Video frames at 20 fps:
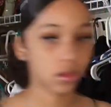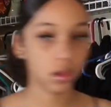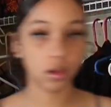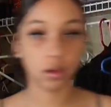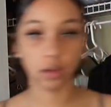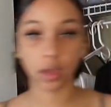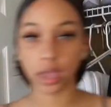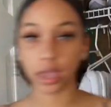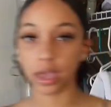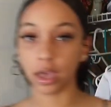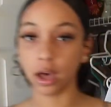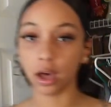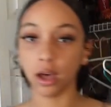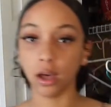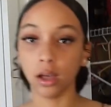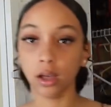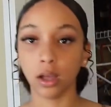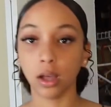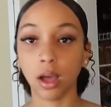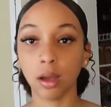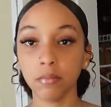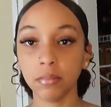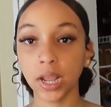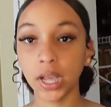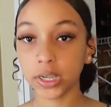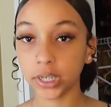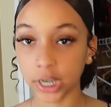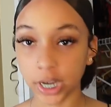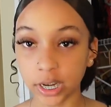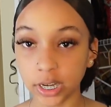Okay, y'all. I'm
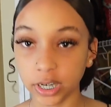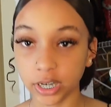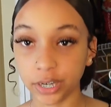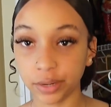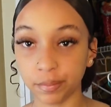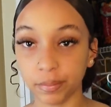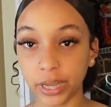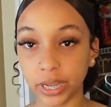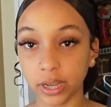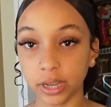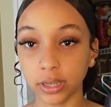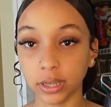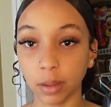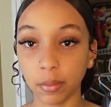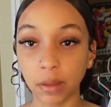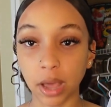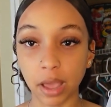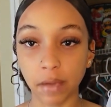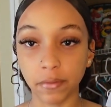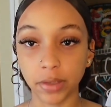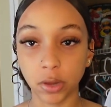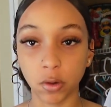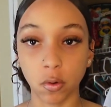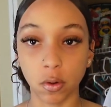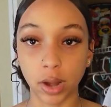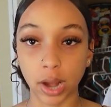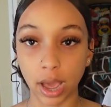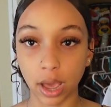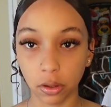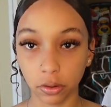not changing because I'm not even
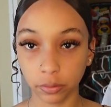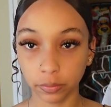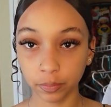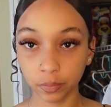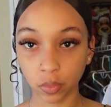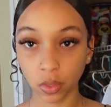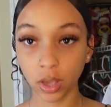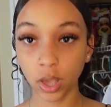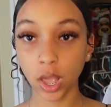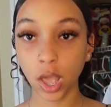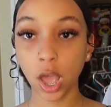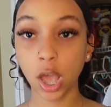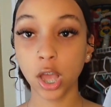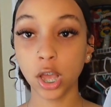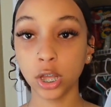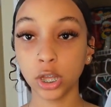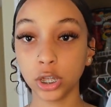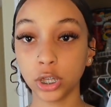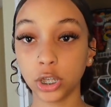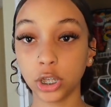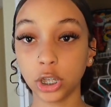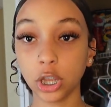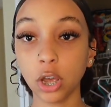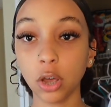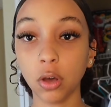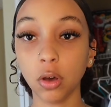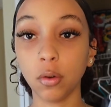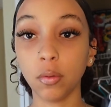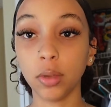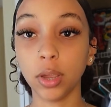going out.
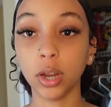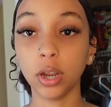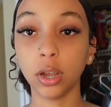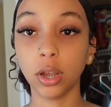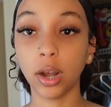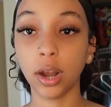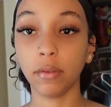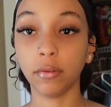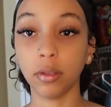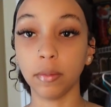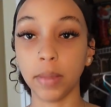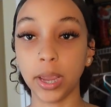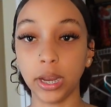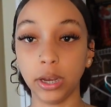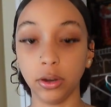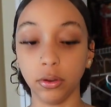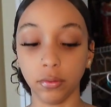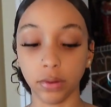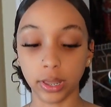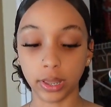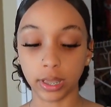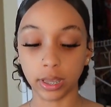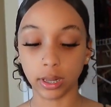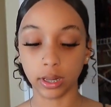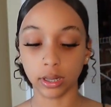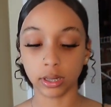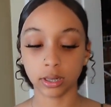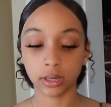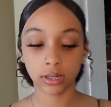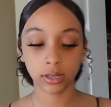So we are going to have to make do with
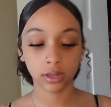this.